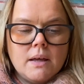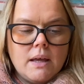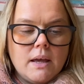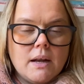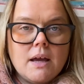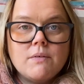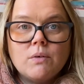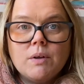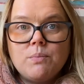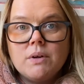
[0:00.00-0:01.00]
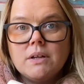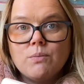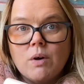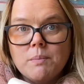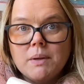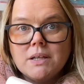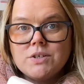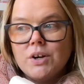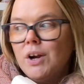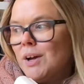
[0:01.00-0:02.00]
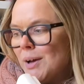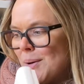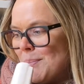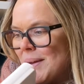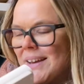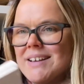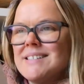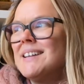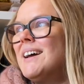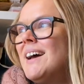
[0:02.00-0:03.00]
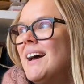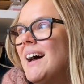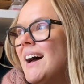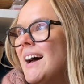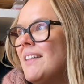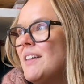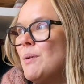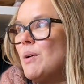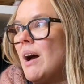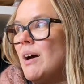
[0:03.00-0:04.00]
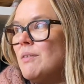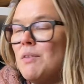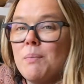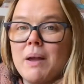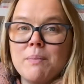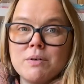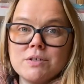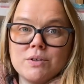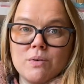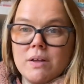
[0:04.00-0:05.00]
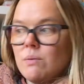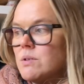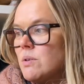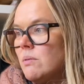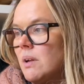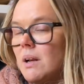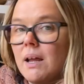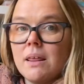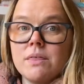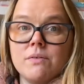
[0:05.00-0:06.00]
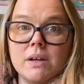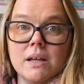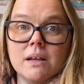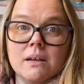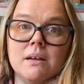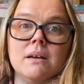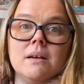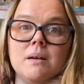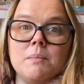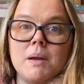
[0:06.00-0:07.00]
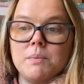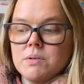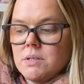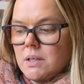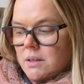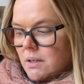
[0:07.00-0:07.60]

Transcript: And I have only printed one picture because they were out of the paper, so there was only like 3 papers in